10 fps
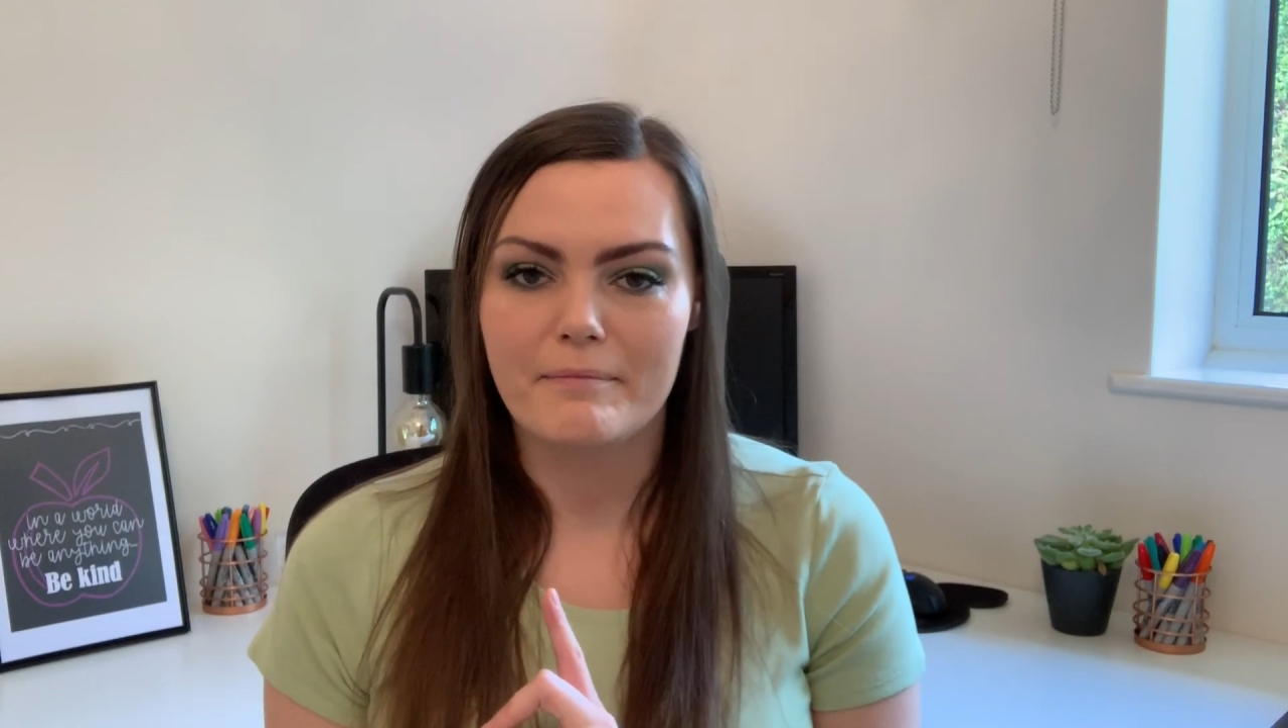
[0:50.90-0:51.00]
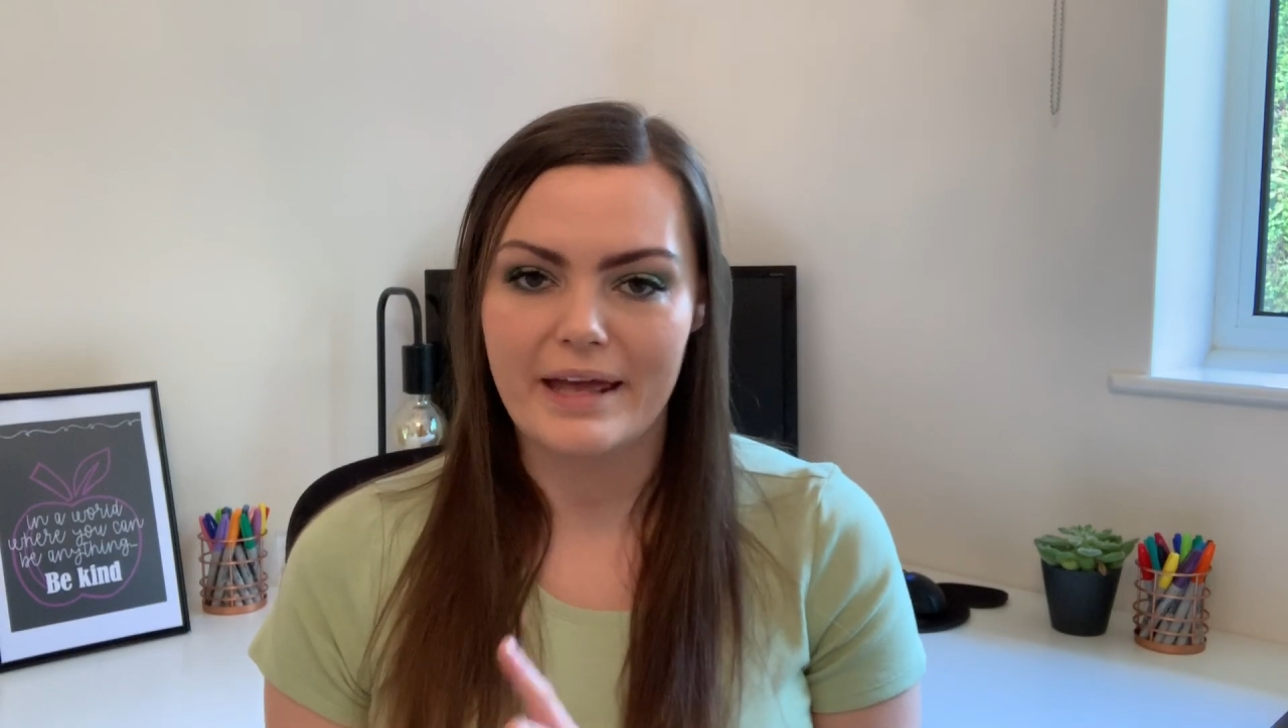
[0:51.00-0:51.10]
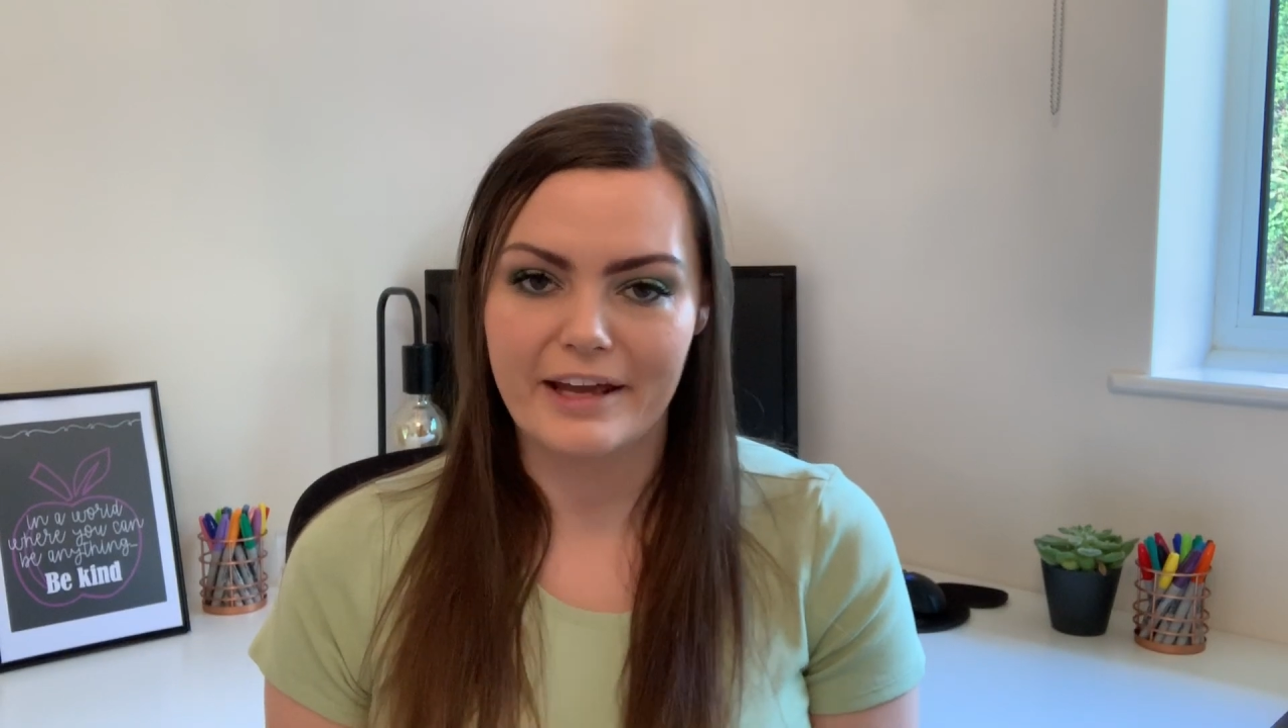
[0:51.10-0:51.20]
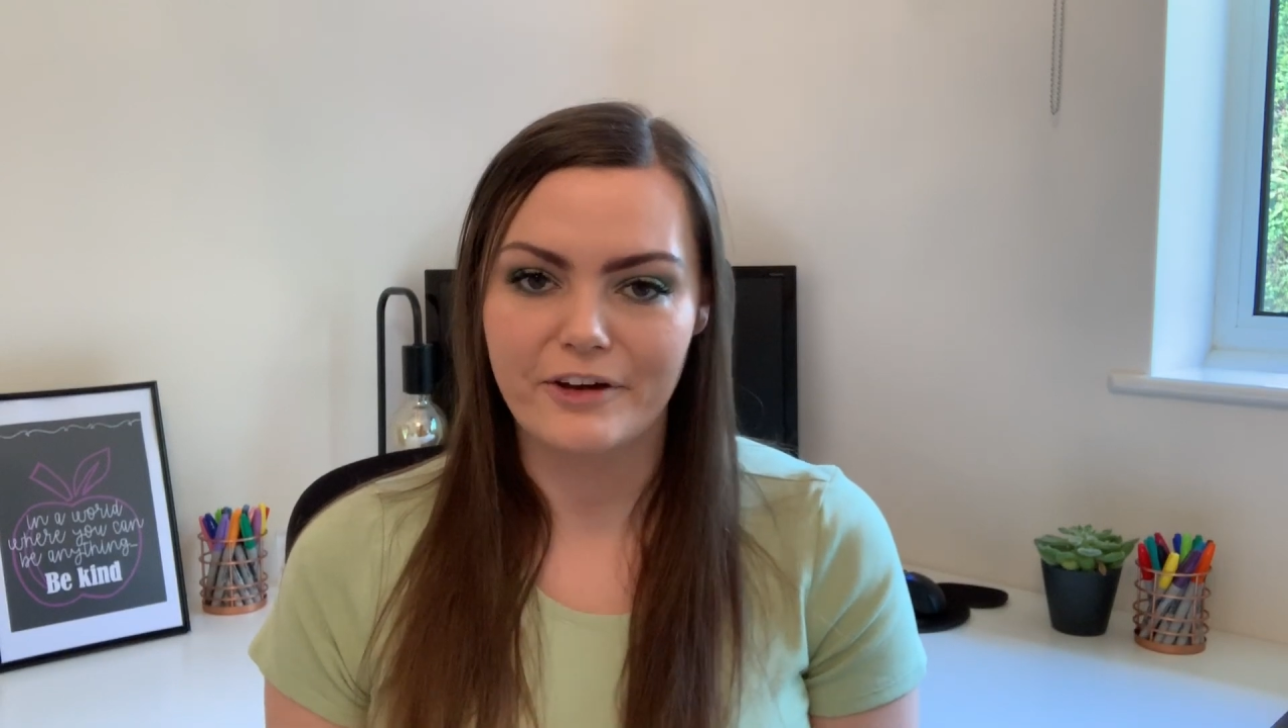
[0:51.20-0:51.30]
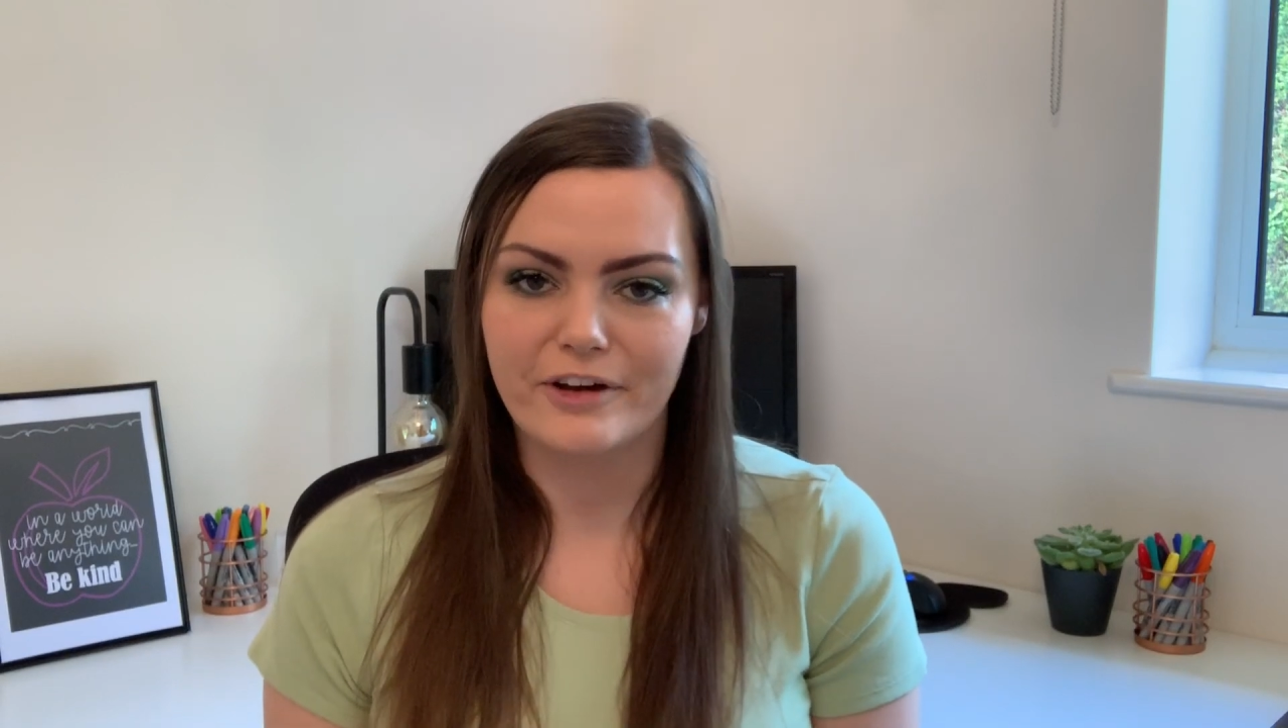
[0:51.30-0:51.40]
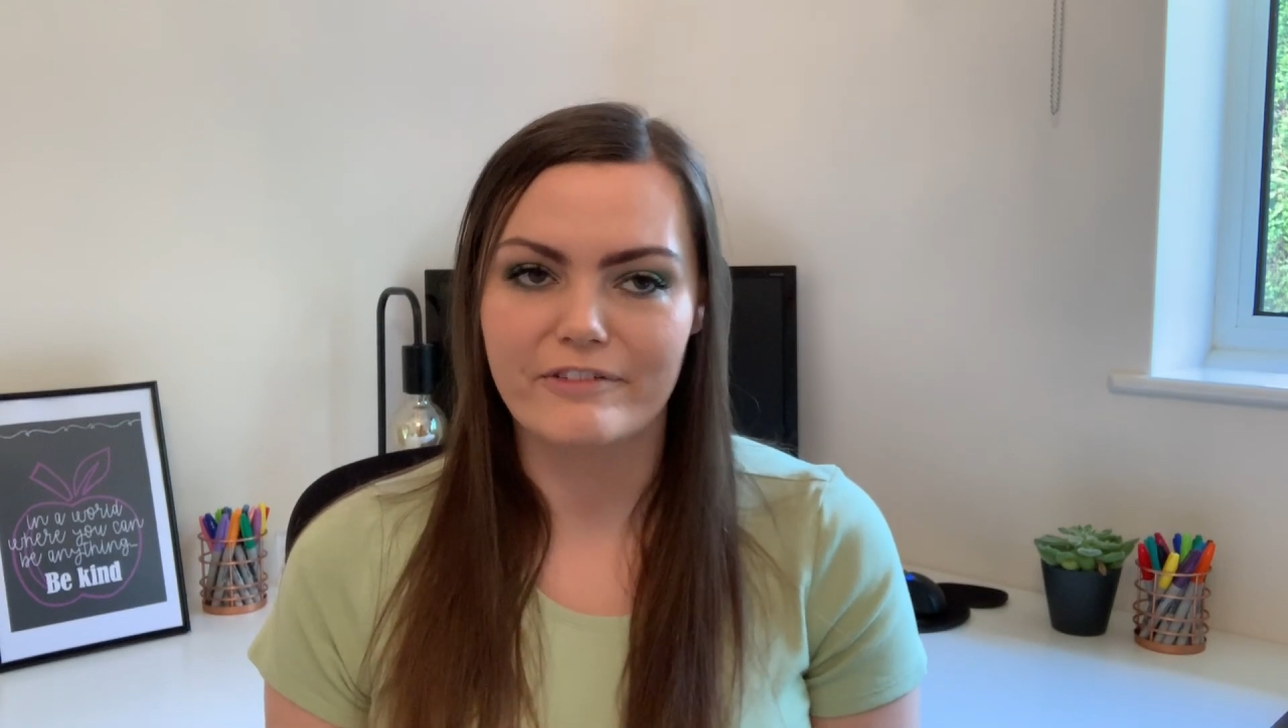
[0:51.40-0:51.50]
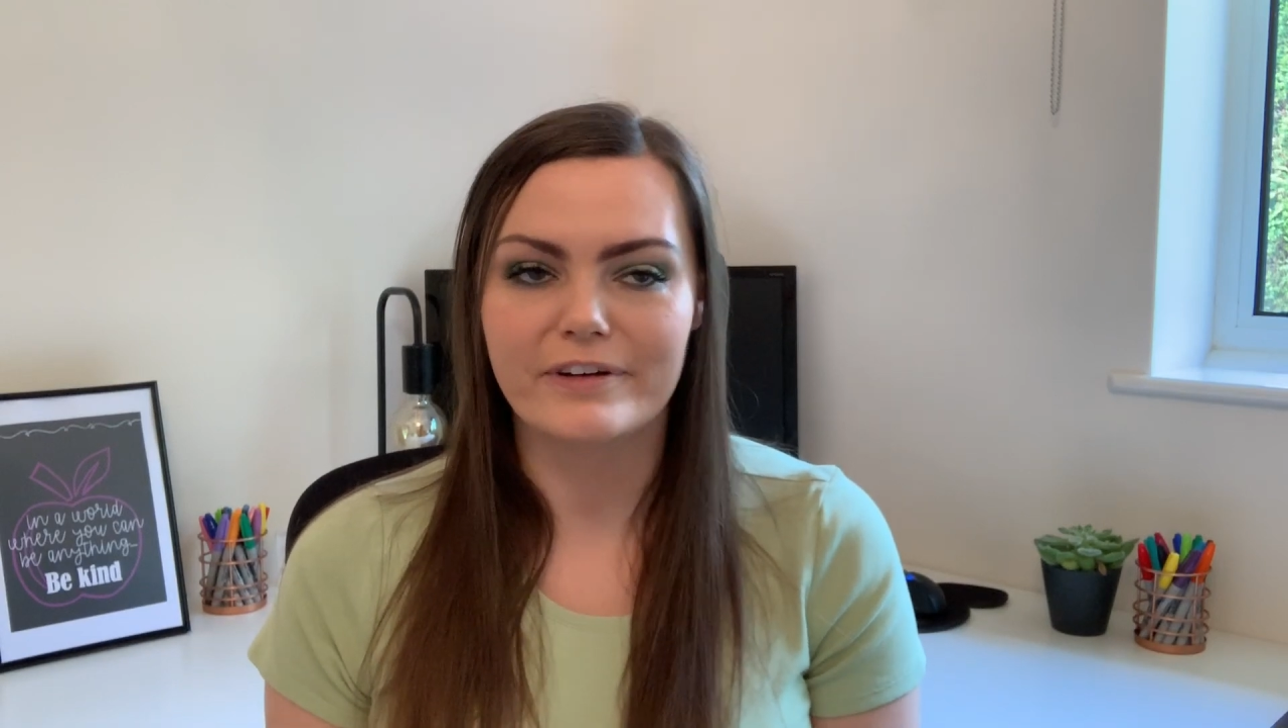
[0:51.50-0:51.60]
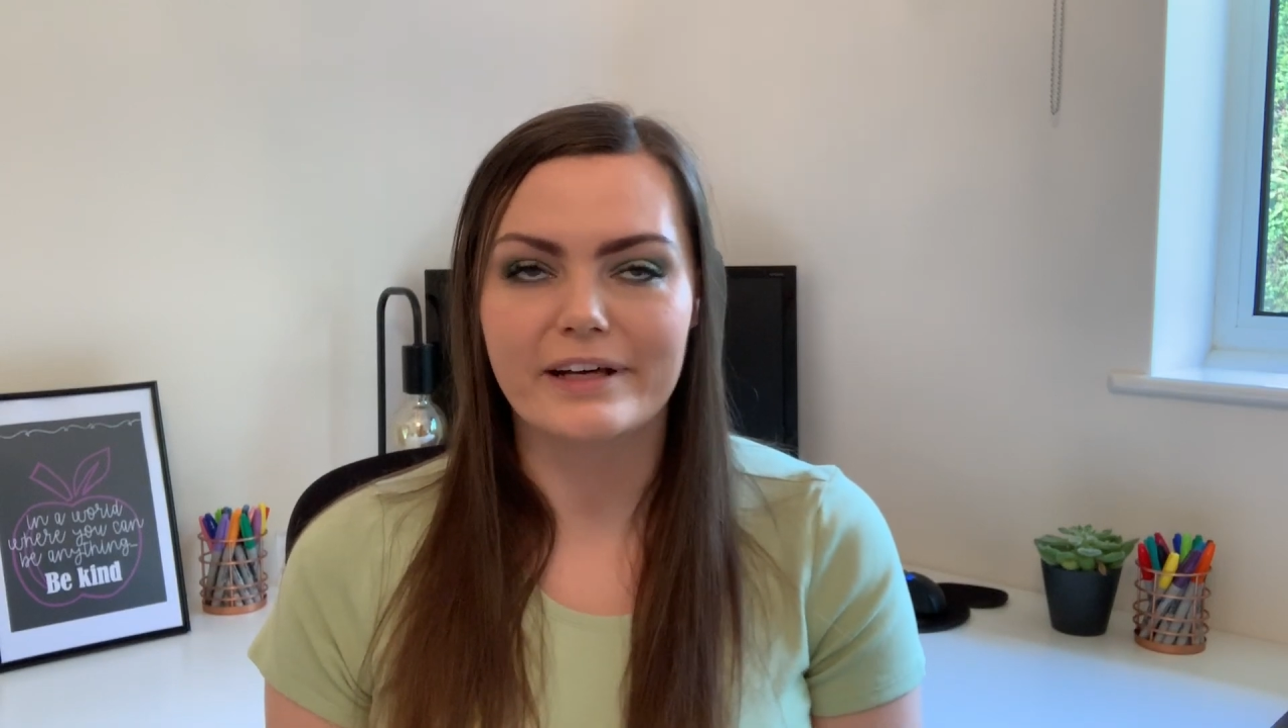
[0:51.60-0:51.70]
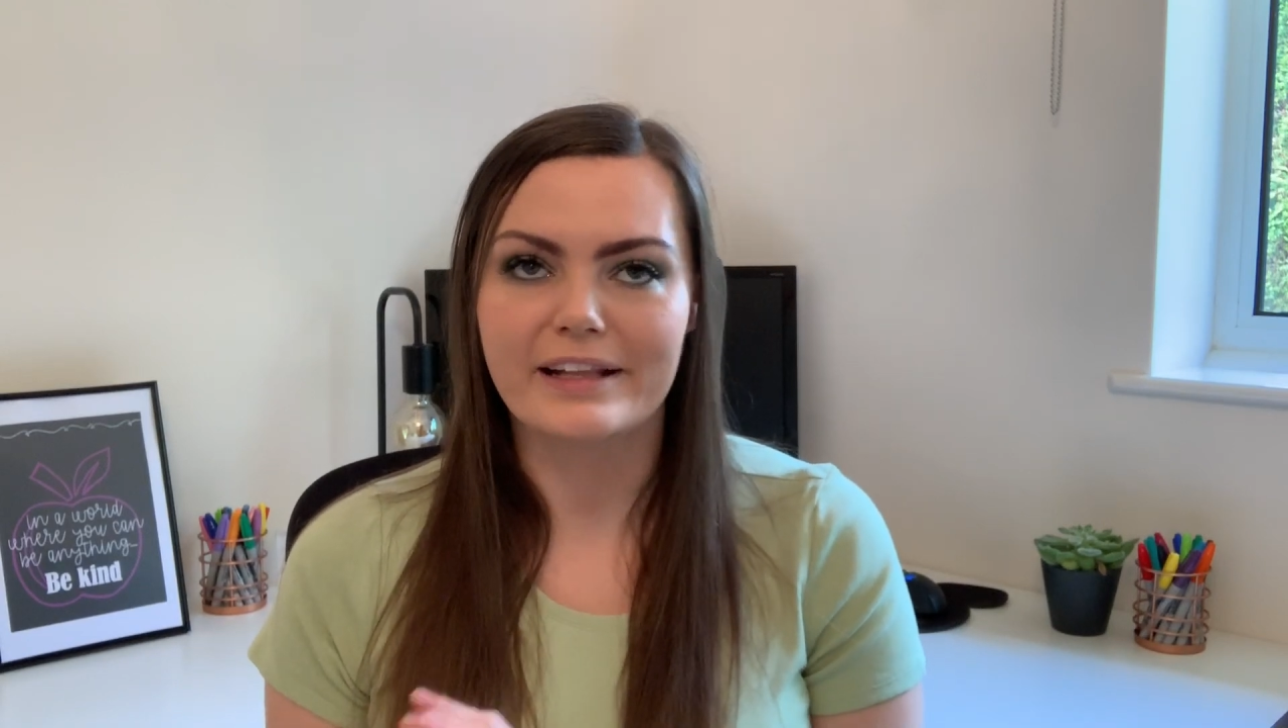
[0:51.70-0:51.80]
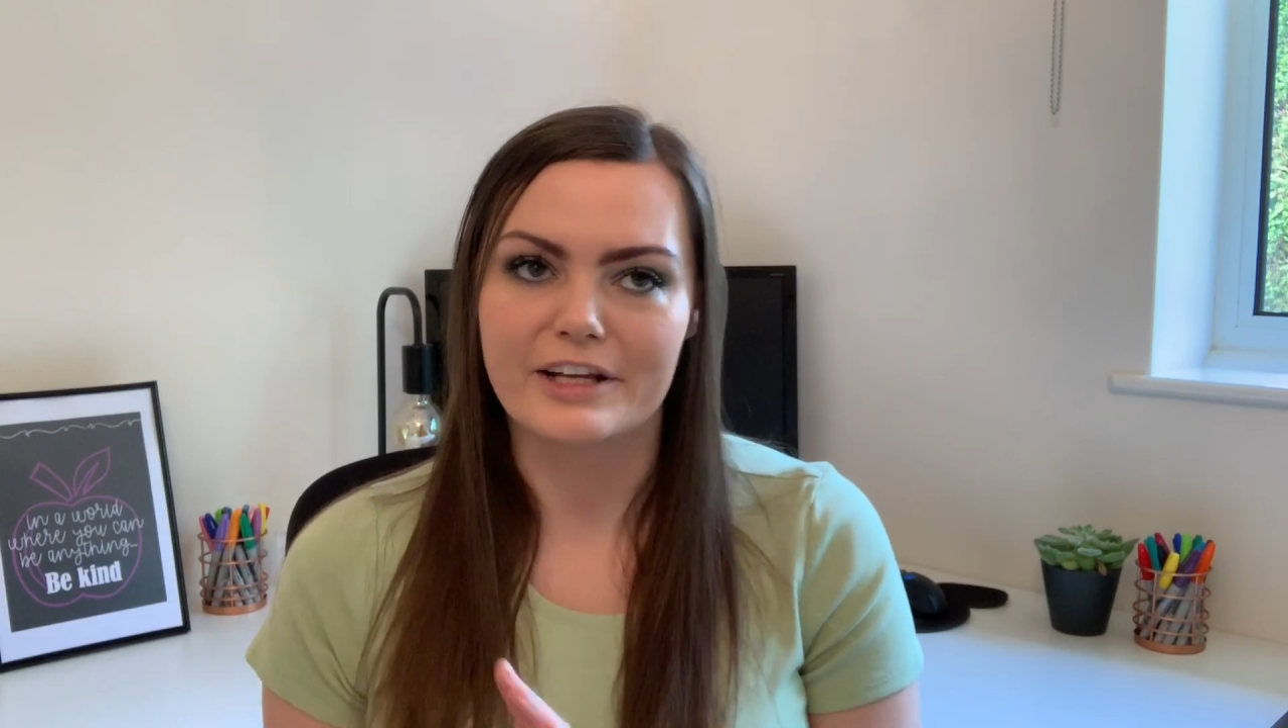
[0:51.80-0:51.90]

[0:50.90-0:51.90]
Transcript: makeover,